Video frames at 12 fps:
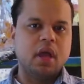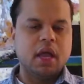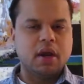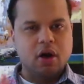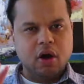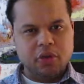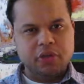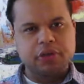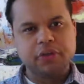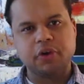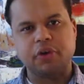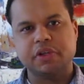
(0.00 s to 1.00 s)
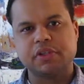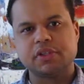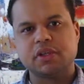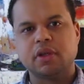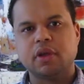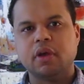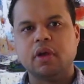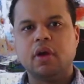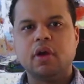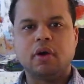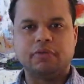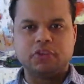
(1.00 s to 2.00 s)
and other theories
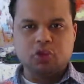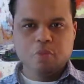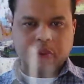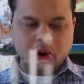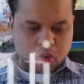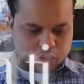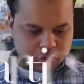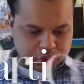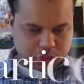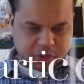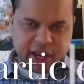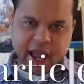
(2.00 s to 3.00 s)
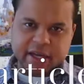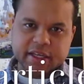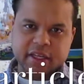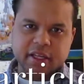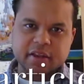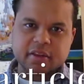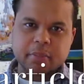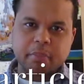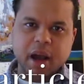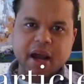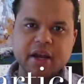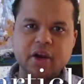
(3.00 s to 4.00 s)
of two particles reacting, the
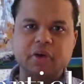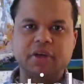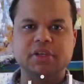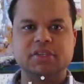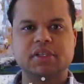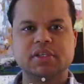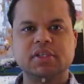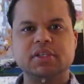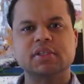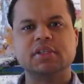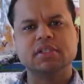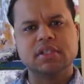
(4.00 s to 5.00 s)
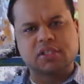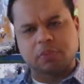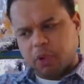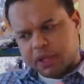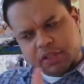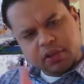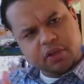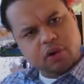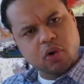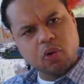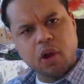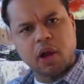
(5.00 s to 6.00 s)
binary existence, is expressed in the
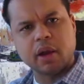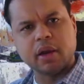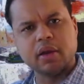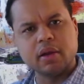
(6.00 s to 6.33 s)
Quran.